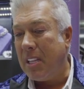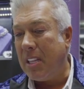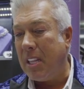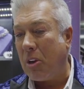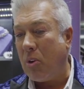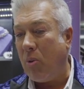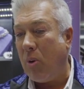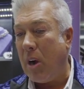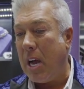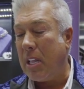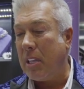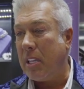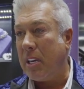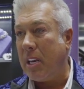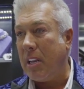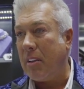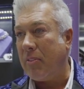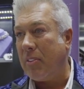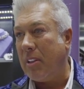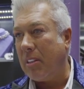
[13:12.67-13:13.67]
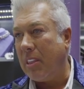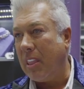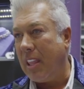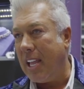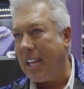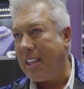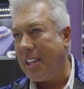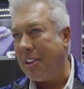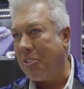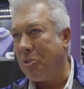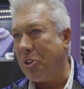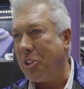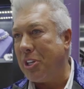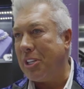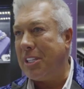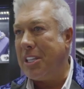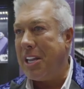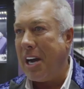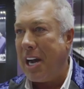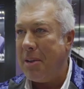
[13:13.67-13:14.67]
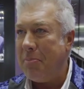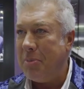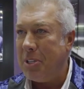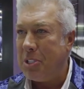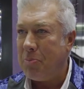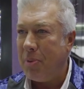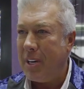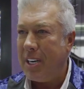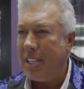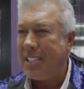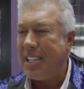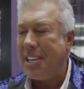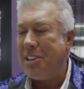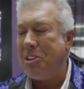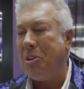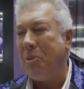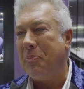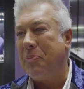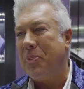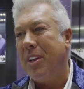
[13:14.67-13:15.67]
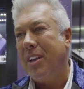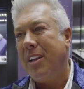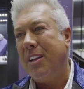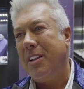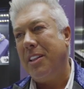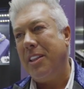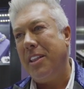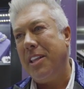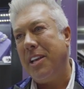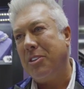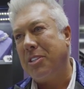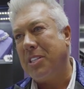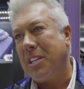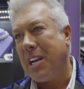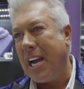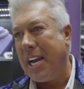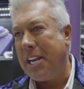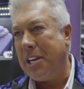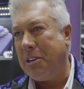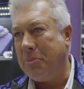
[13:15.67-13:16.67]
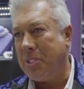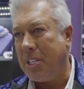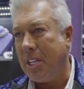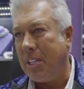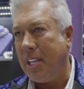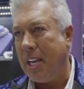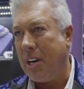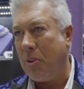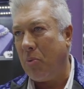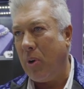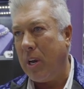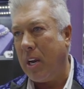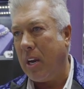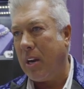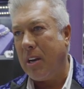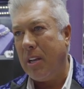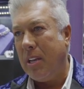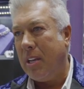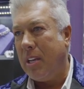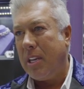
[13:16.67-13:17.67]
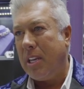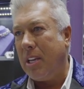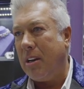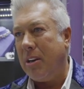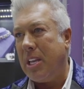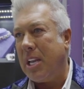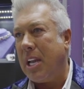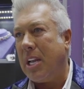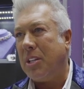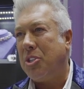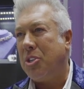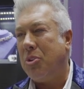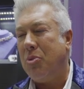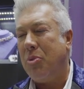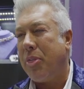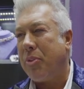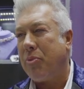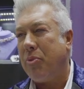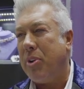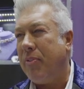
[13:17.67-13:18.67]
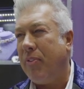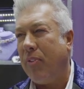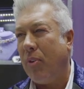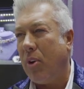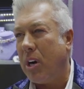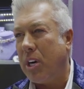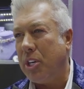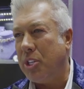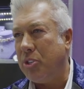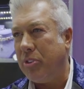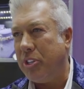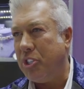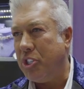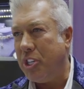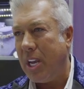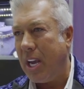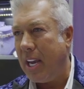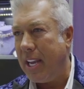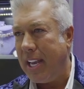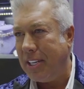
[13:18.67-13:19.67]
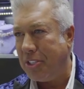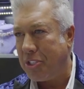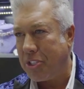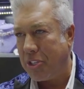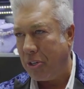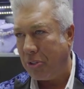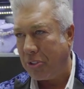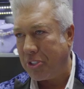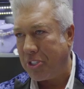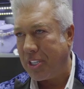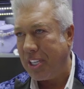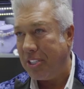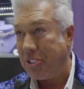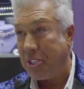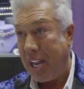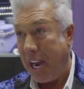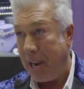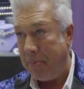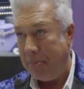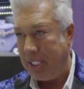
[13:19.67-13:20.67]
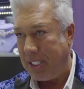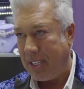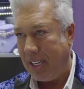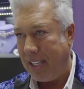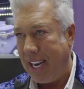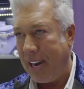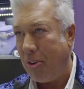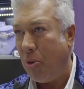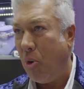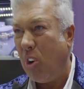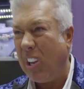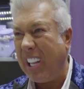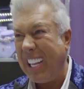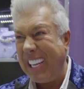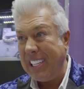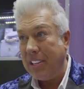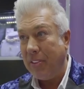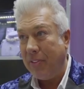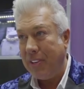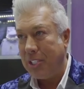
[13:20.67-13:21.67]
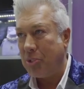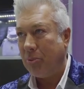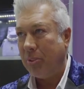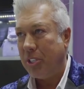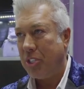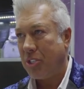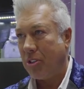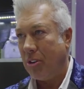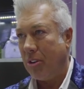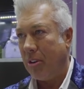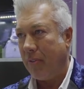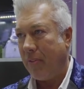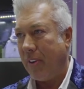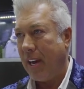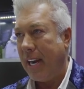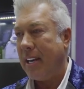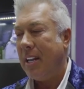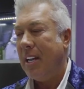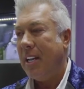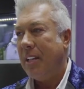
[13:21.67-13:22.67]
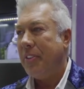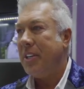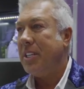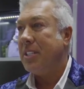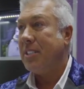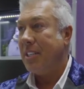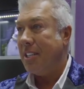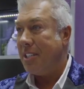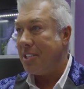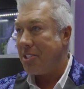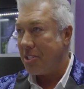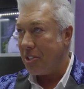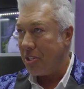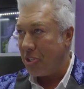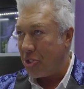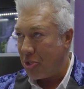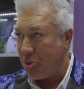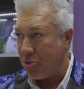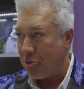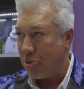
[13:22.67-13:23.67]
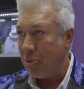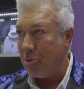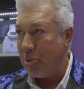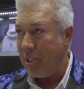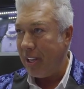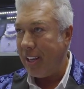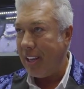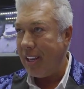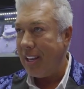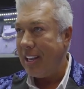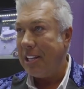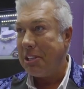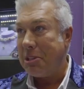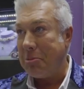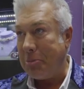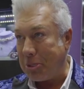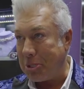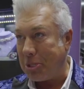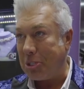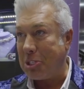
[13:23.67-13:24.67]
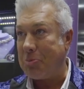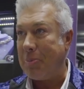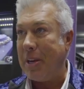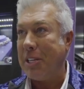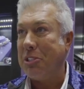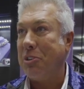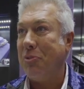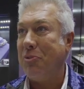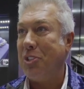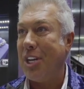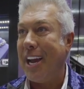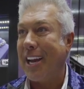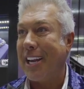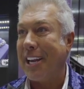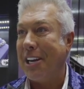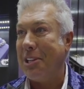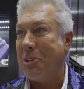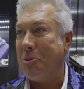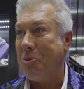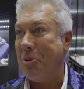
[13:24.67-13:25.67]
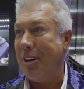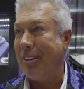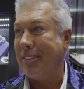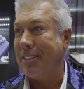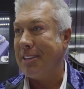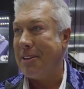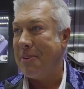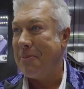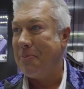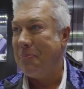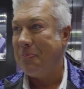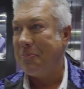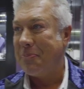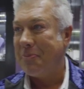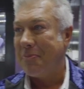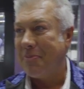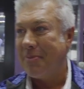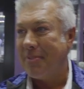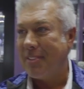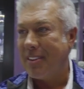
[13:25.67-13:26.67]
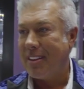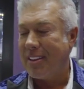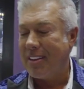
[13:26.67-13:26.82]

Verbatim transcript: the quality of the leather or the diamonds, but it, you know, there's items in there where you know you get two, three, four hundred GIA certs. There's diamonds in there, all individually certified. This is truly the most expensive jacket in the world. How much is it?